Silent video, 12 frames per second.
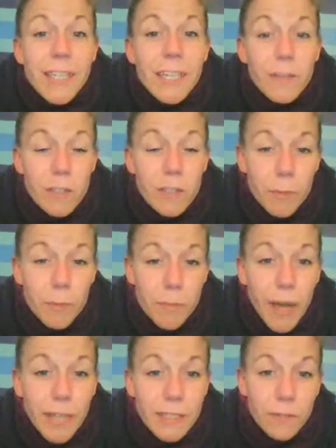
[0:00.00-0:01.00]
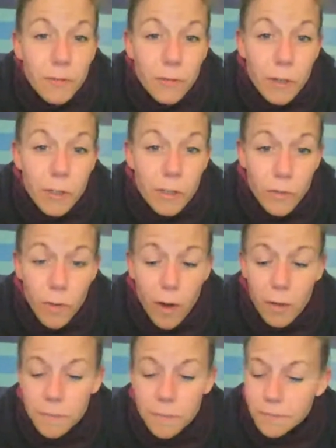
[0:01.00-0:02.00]
That is massive. To give you some
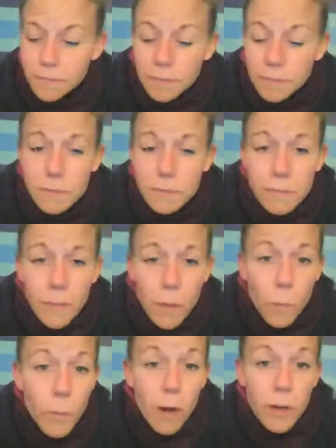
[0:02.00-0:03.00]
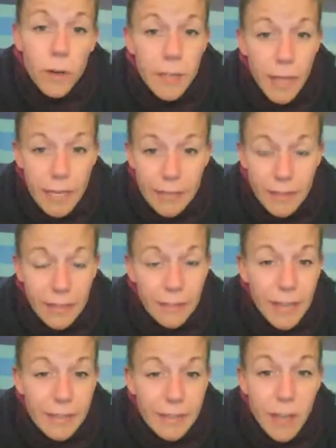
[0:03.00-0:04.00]
perspective, first of all, we are not
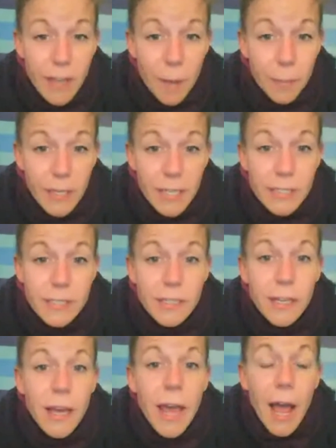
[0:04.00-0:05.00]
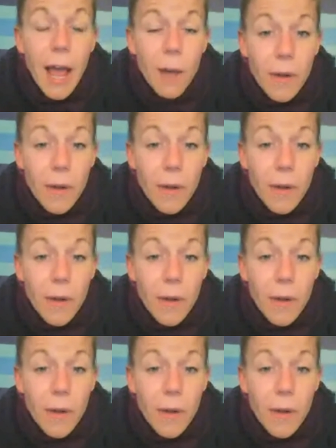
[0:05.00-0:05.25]
anything like these companies.